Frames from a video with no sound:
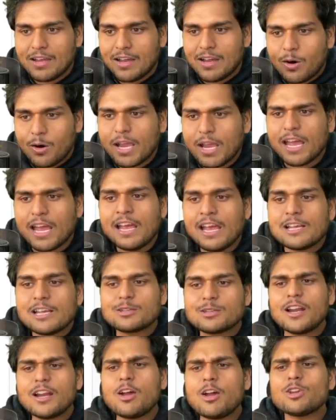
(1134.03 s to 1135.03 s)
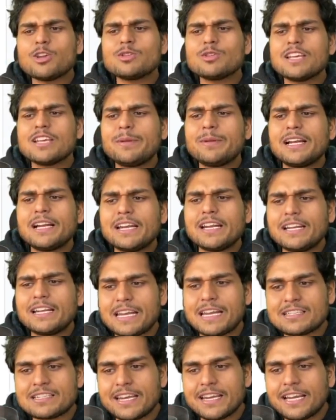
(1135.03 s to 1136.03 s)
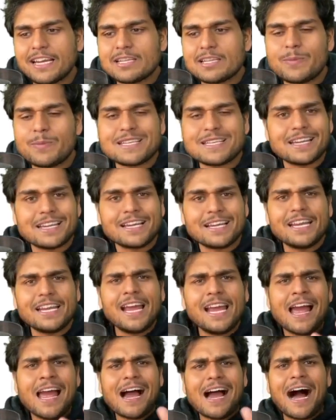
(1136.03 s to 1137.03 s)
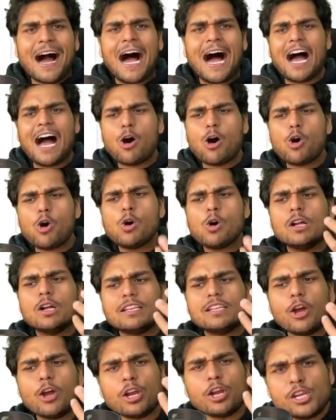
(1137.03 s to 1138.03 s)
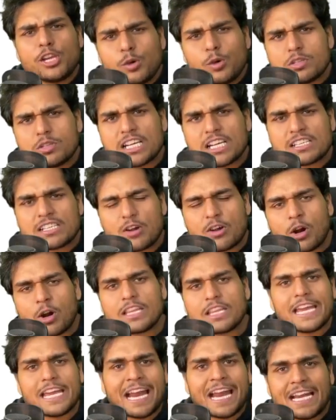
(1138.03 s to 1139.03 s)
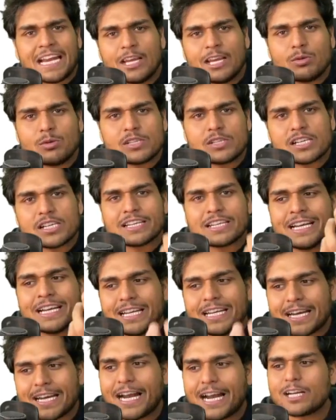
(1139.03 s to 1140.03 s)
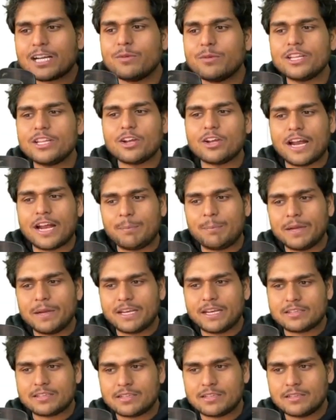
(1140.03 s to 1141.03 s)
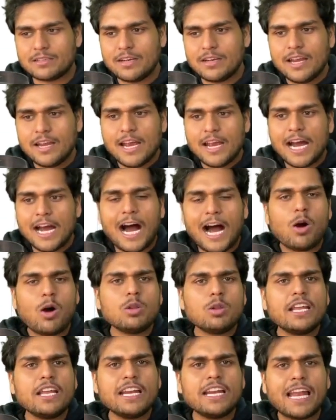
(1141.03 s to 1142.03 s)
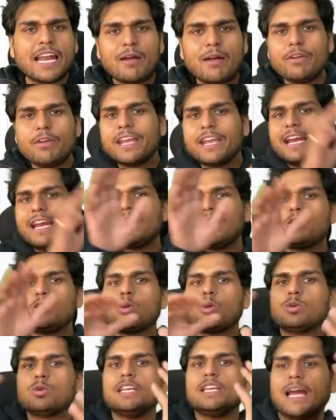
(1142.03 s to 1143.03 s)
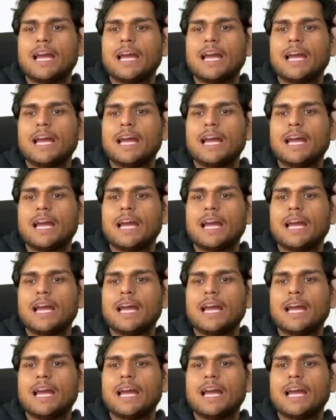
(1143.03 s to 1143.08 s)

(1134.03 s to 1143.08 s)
Okay, so now usability testing is basically how your users or the end users interact with your application, how they navigate through the